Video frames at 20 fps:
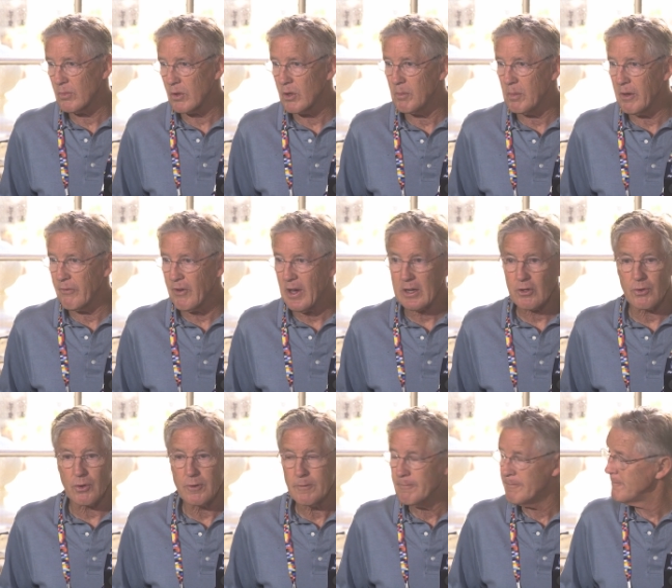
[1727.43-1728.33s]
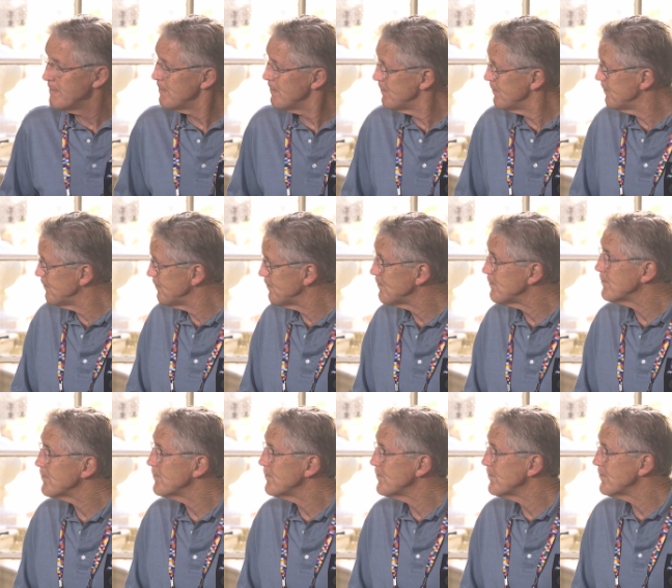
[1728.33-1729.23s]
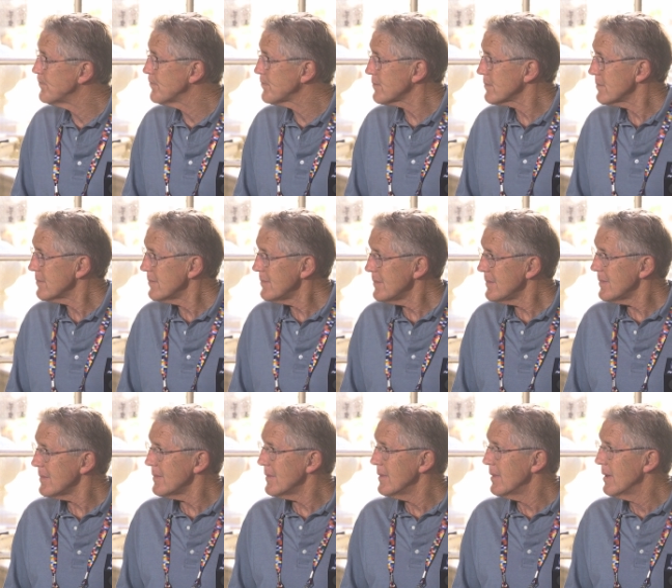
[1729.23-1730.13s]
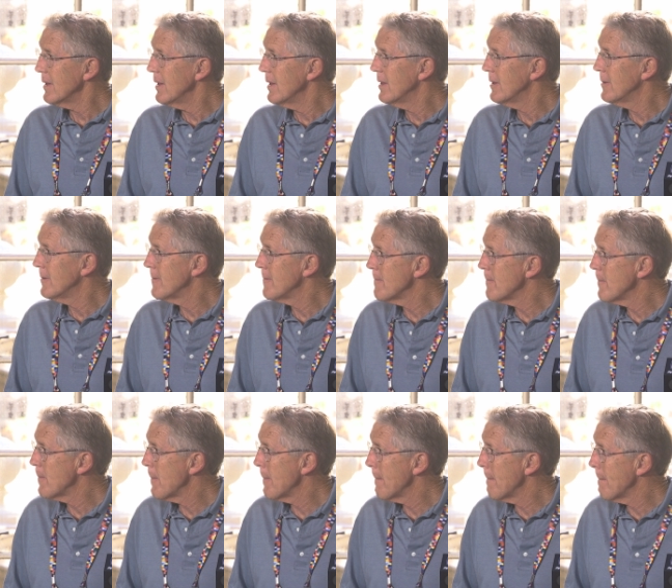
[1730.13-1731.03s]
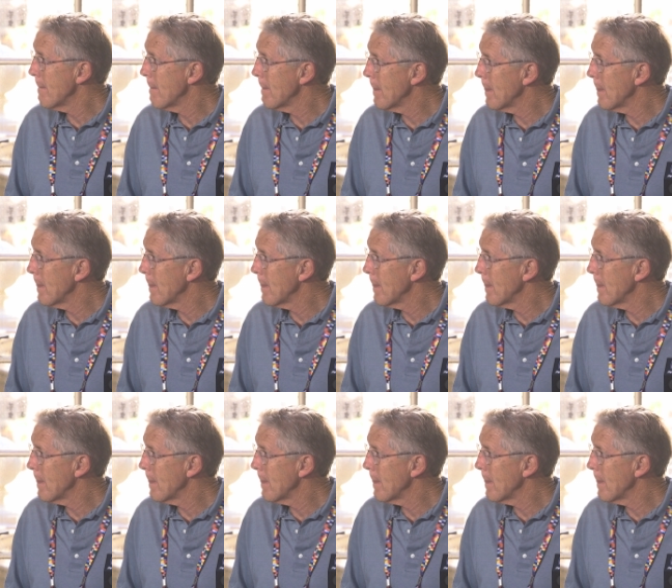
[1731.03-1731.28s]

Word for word: could Pete, couple more guys. Pete, Pete, given how taxing these